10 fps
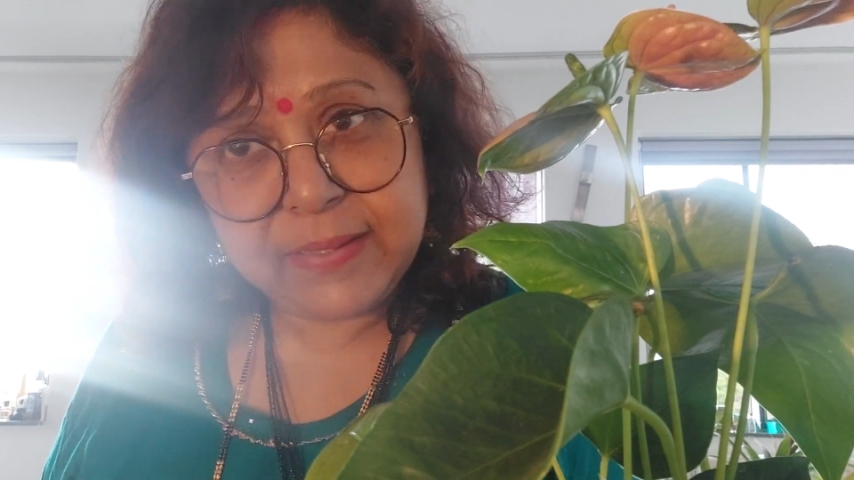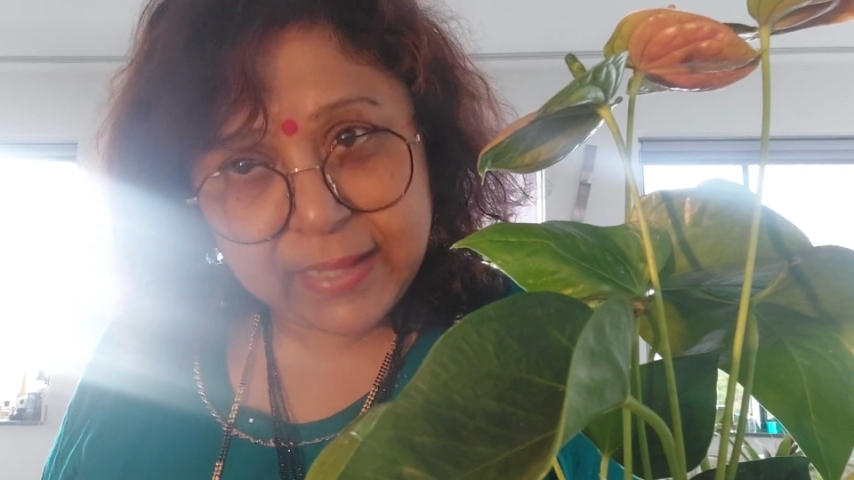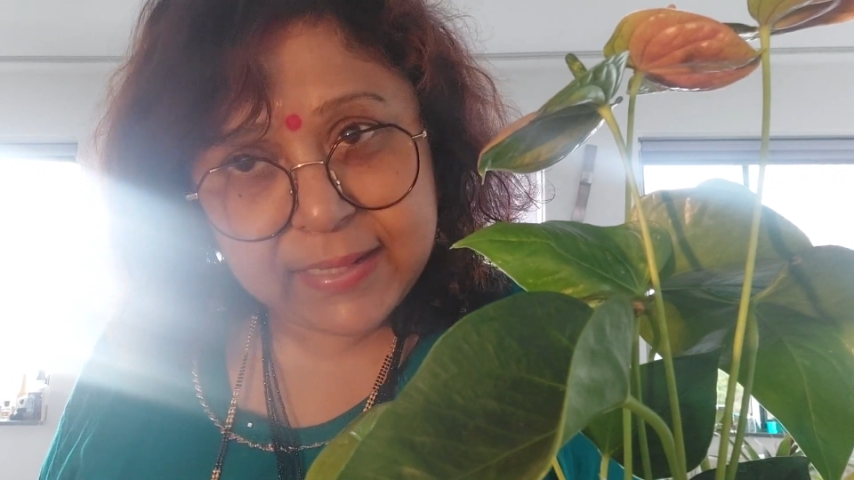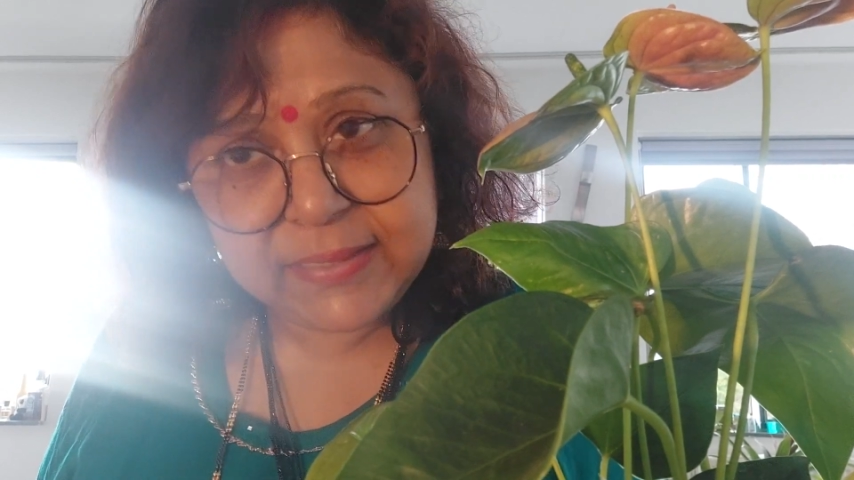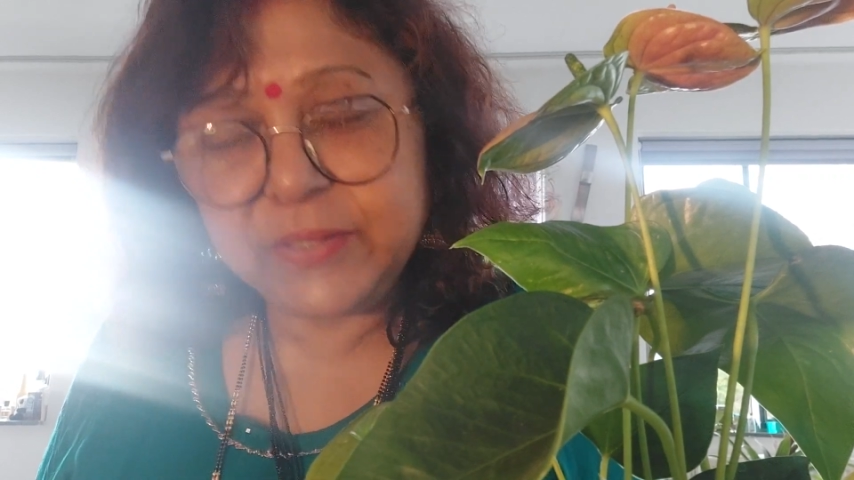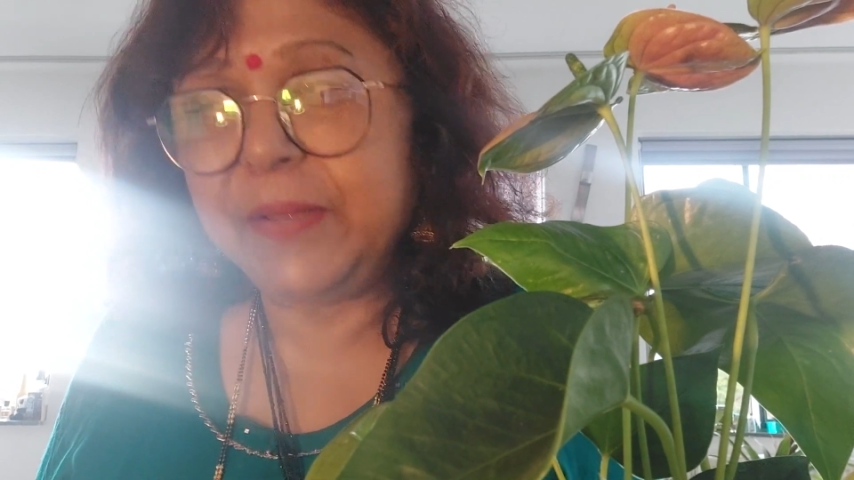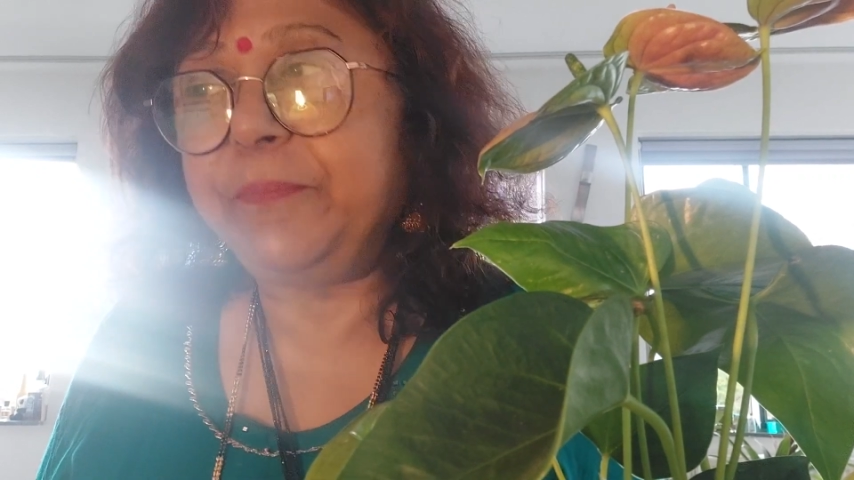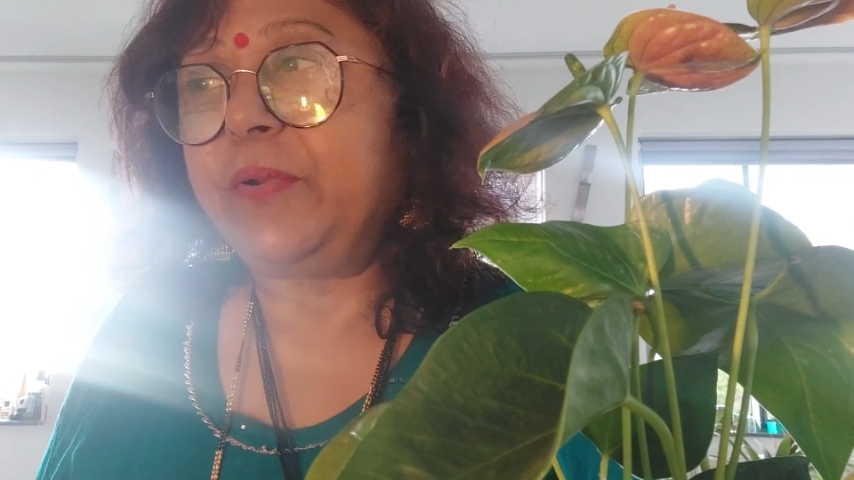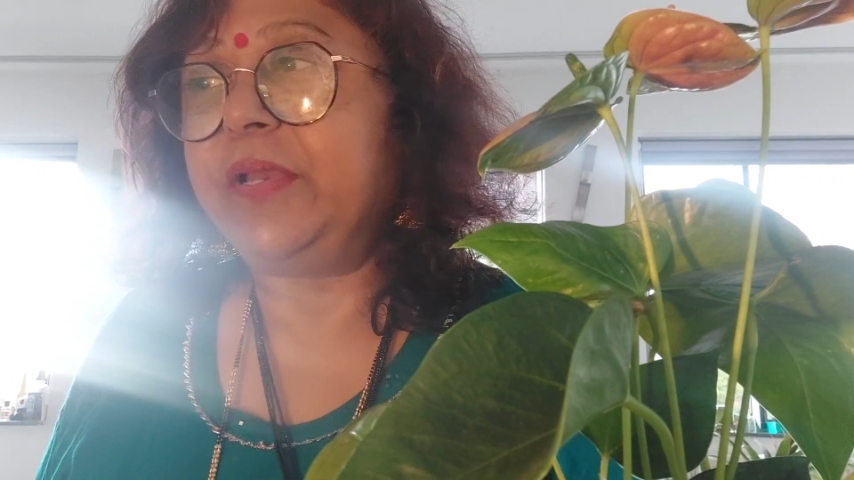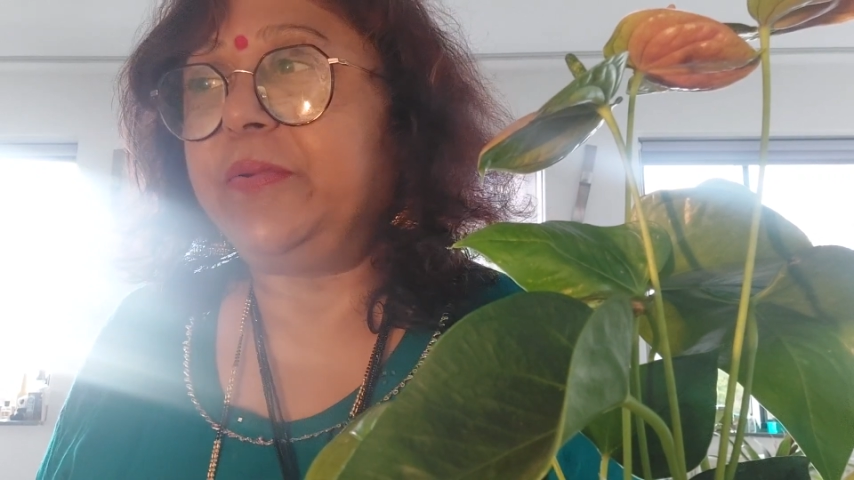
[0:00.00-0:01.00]
another
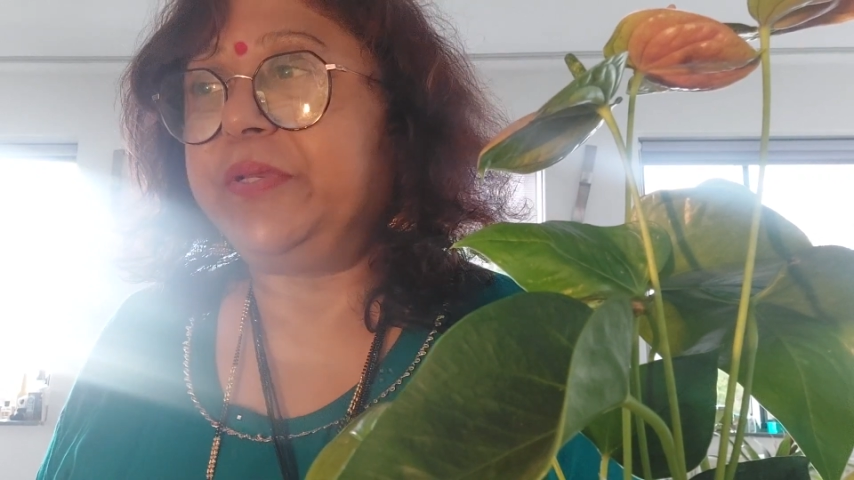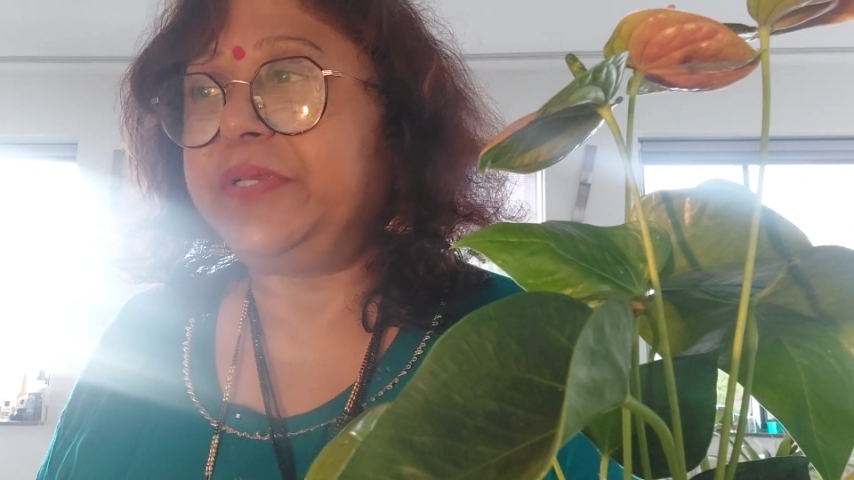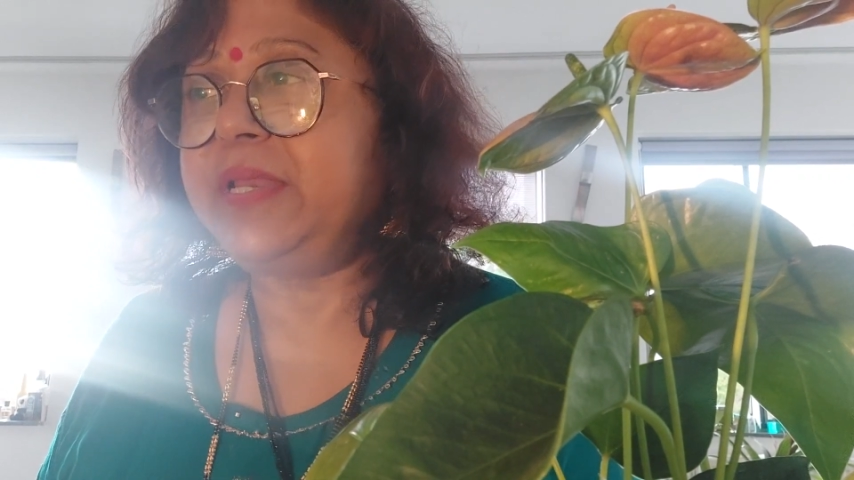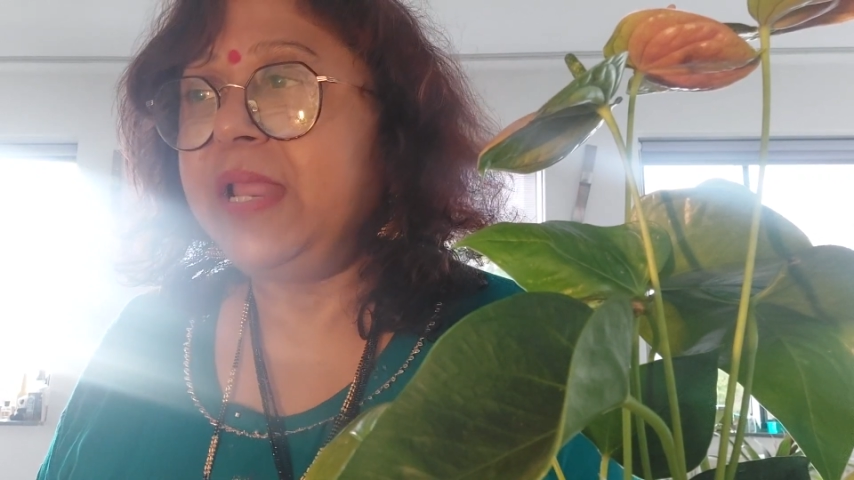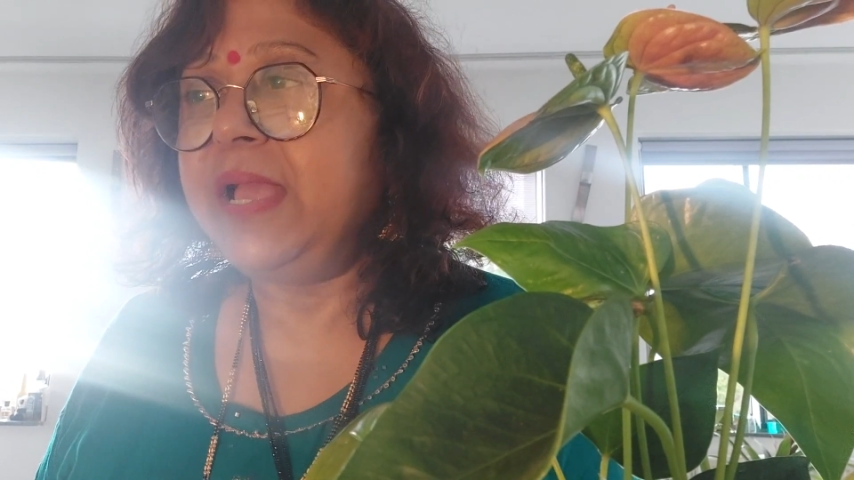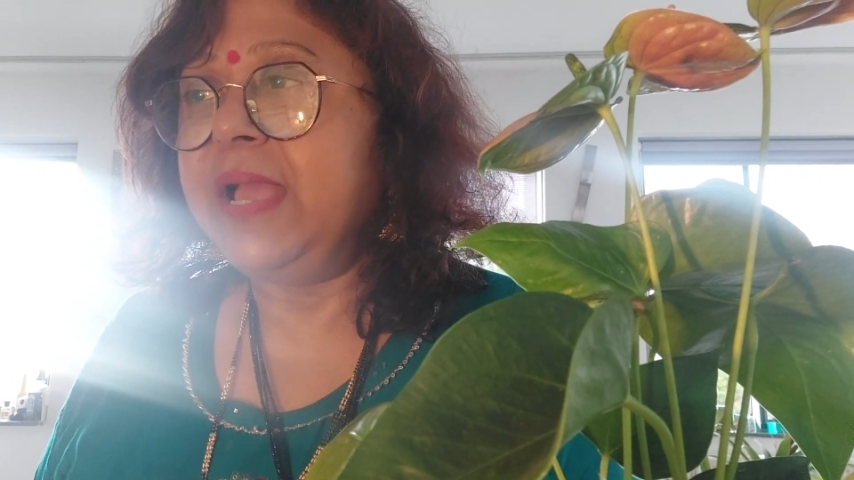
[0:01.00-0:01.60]
important question.